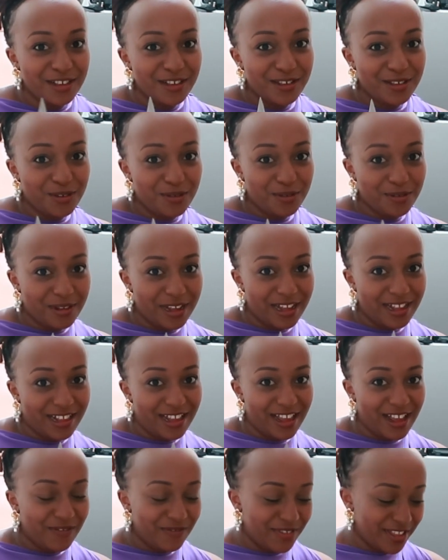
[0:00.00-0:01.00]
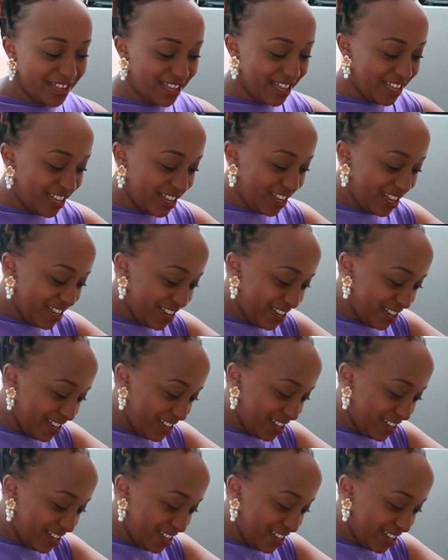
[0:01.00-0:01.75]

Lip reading: so I'll have the end.